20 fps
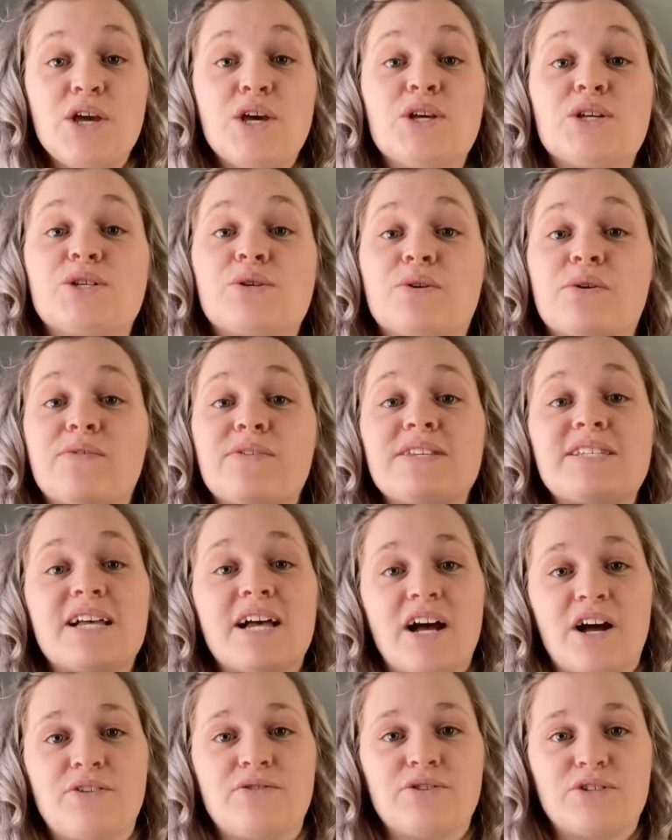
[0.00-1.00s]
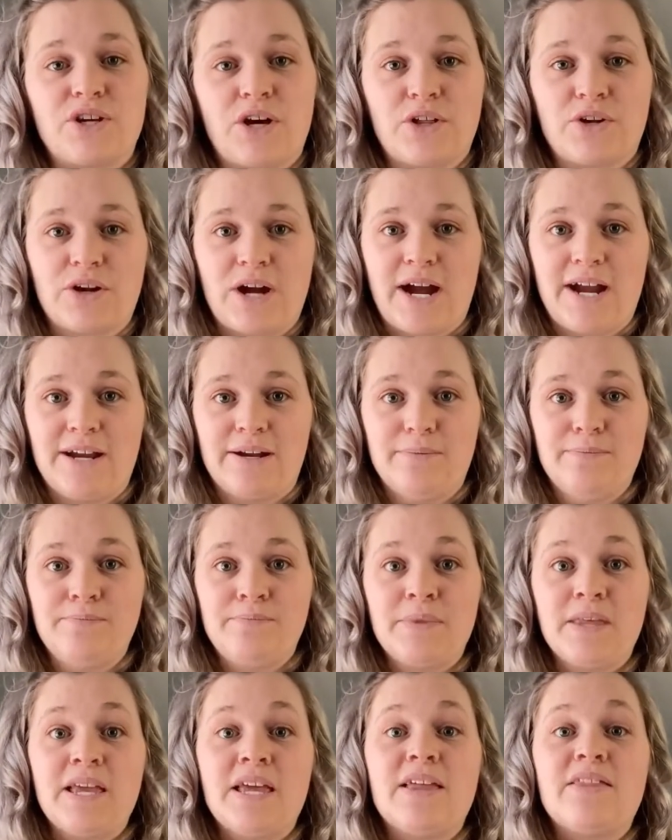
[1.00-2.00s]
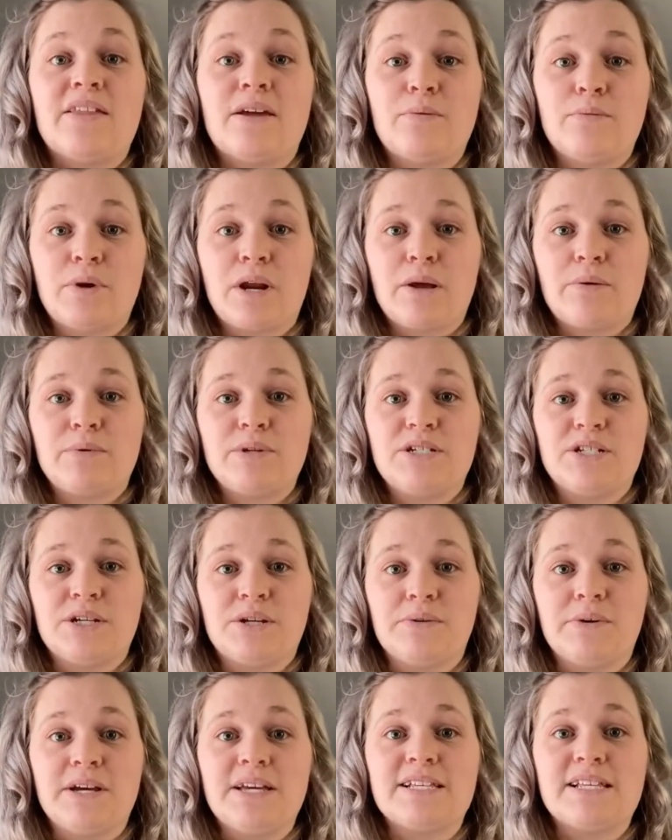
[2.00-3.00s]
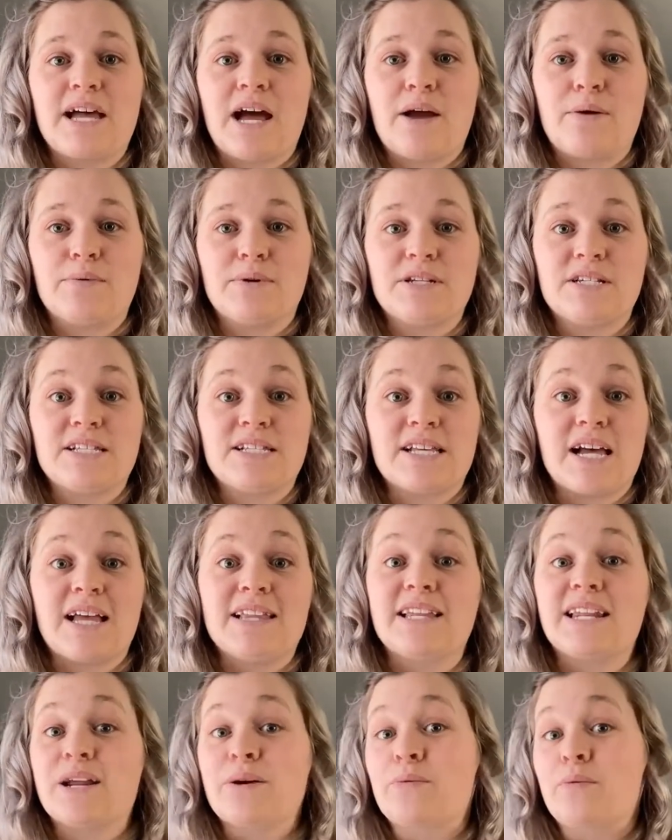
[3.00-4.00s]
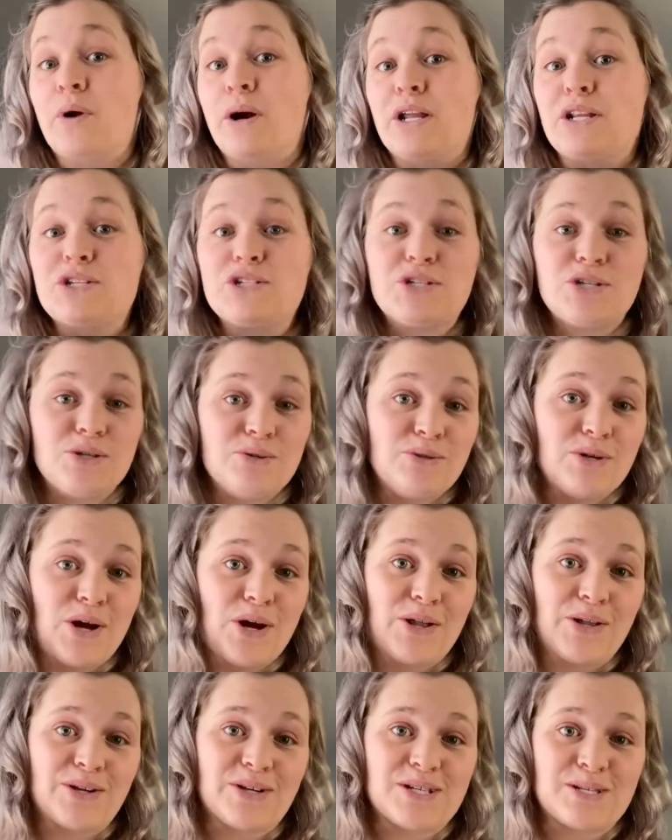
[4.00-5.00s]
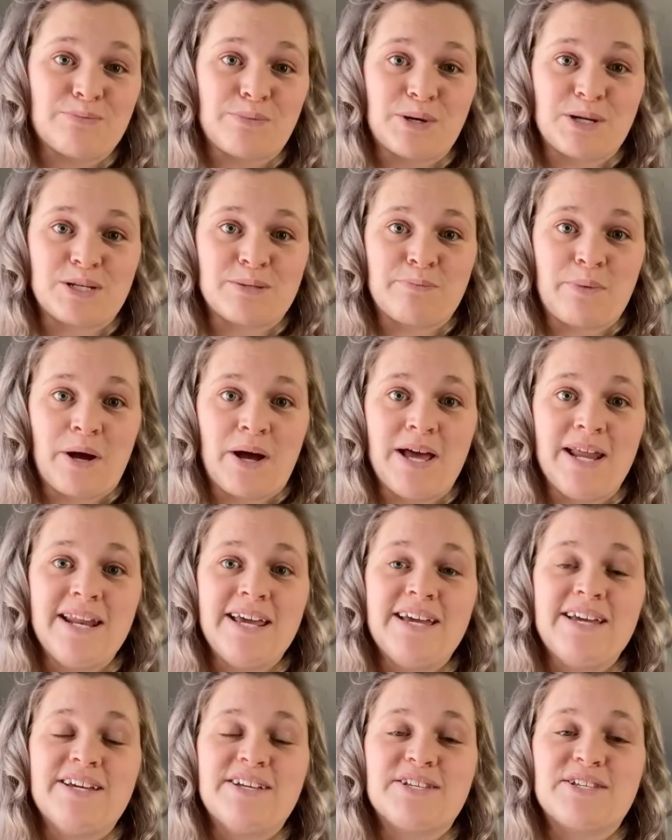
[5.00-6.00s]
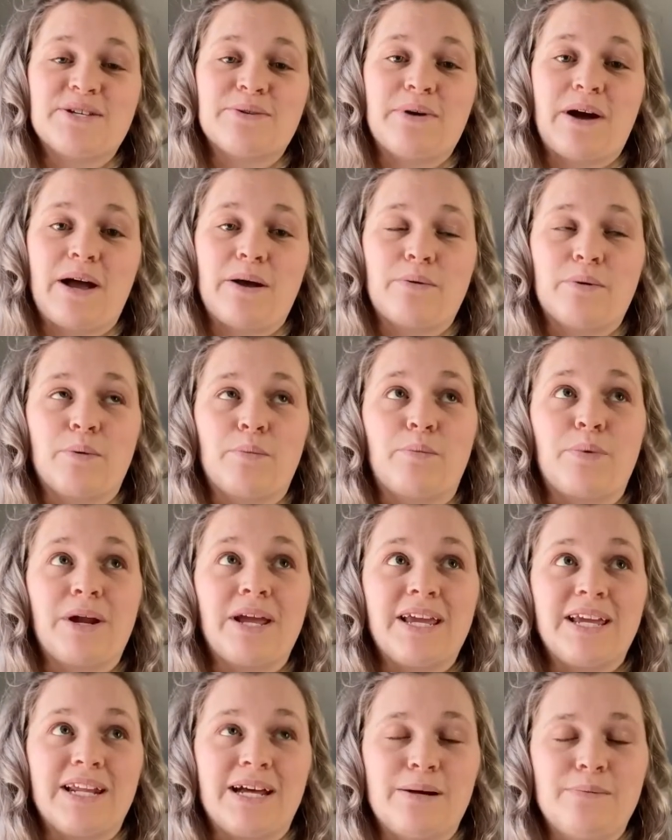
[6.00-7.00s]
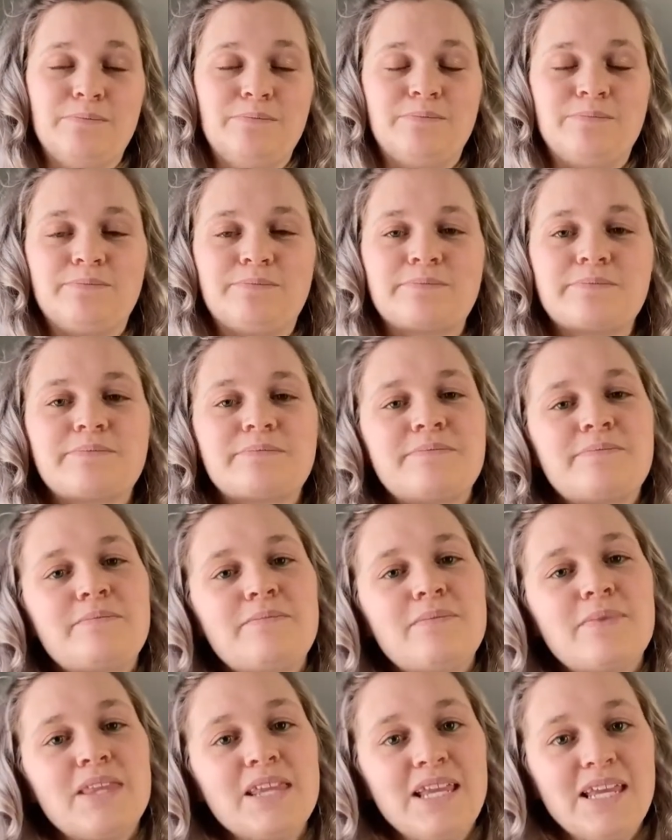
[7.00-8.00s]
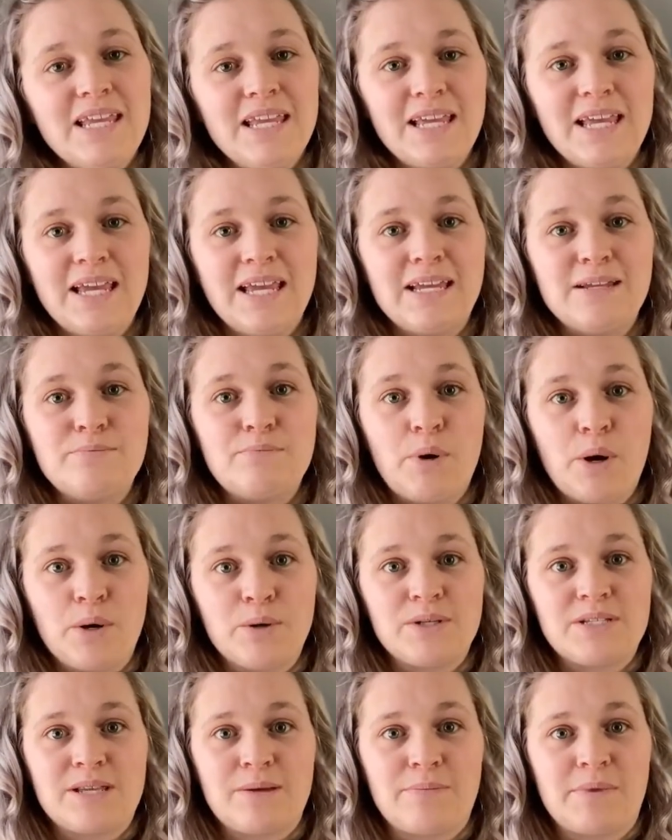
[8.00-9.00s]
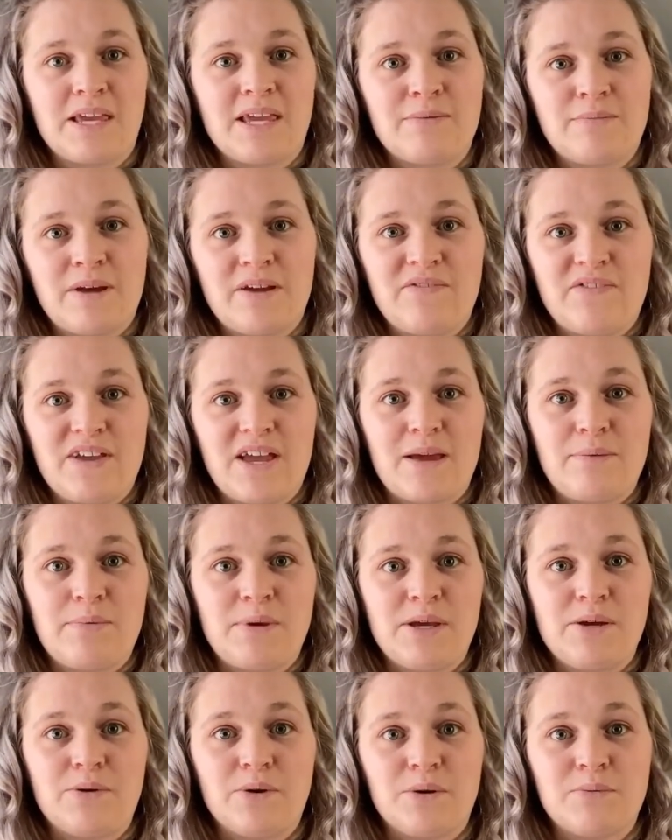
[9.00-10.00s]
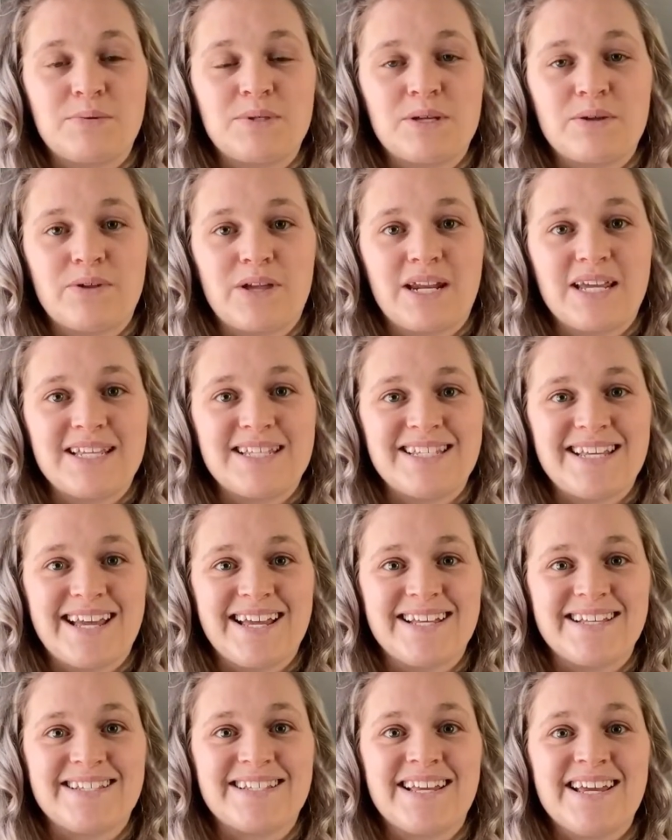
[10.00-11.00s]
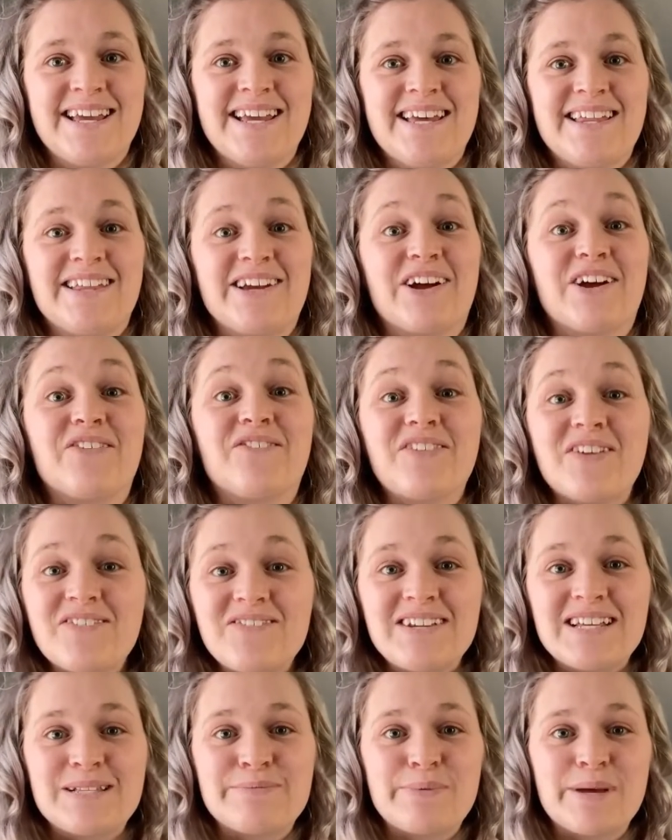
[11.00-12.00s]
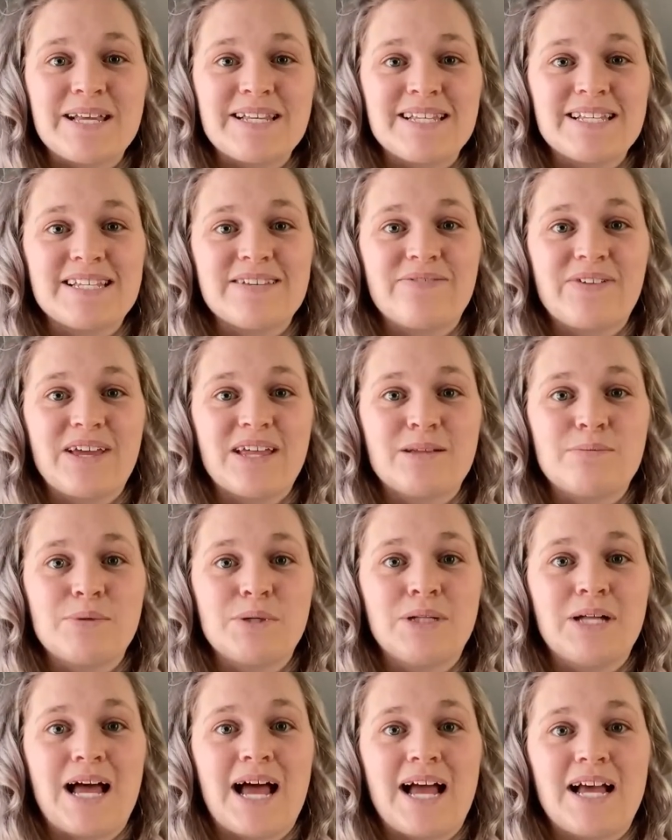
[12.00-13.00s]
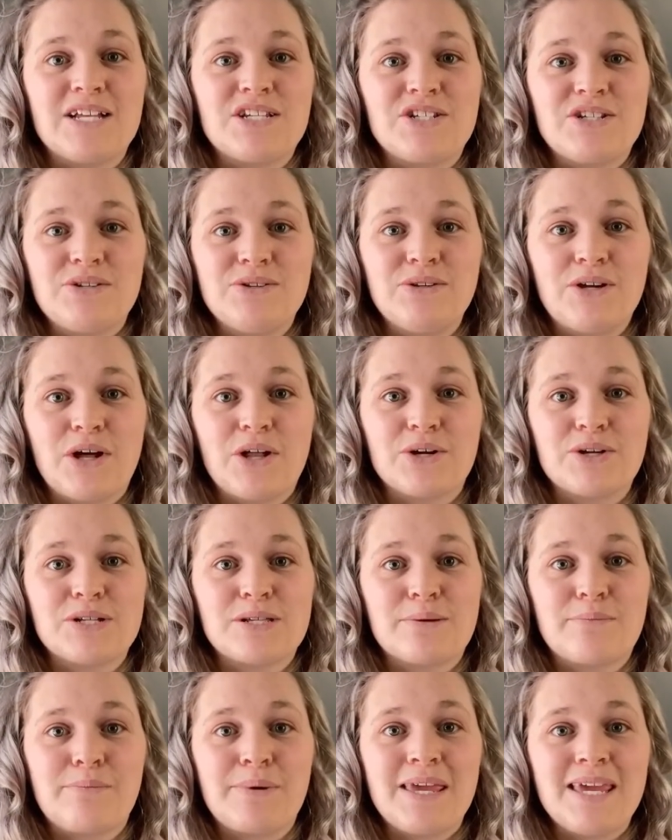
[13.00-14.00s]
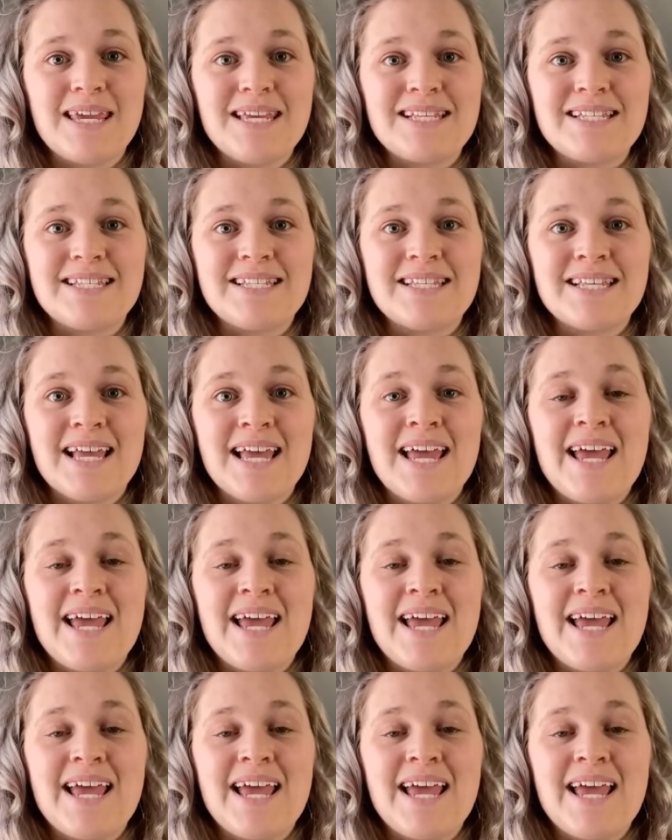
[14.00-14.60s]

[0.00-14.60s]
So if it's a $100 item, then what I would do is I would decide that I want $2 per spot. So I will break it up and post something in my VIP group so that it says there are 50 spaces available at $2 a piece.